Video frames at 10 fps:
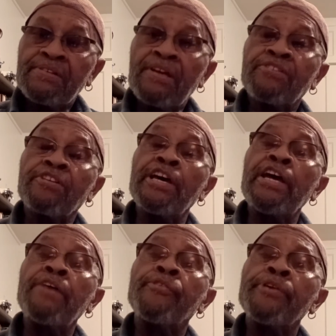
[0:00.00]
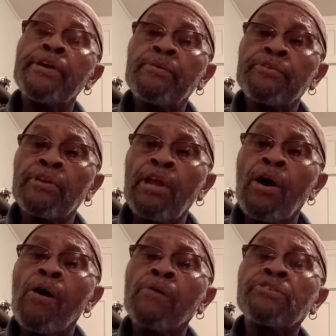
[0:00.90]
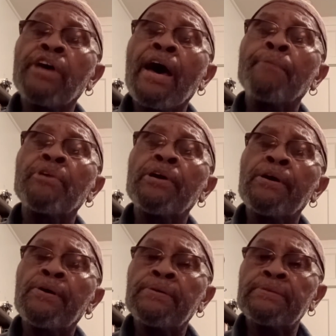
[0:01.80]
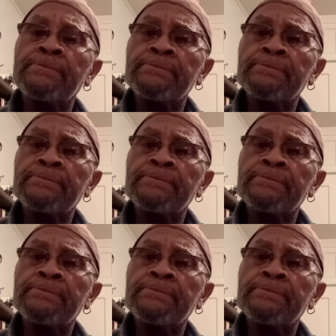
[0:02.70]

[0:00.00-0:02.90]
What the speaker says: Slavery was a long time ago,